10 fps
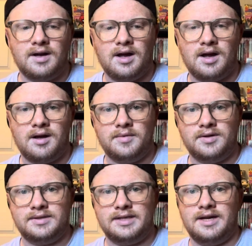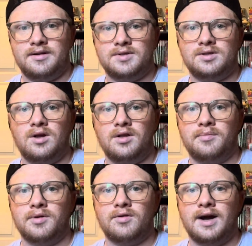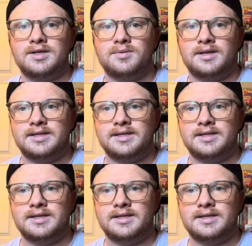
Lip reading: You see him slowly progress with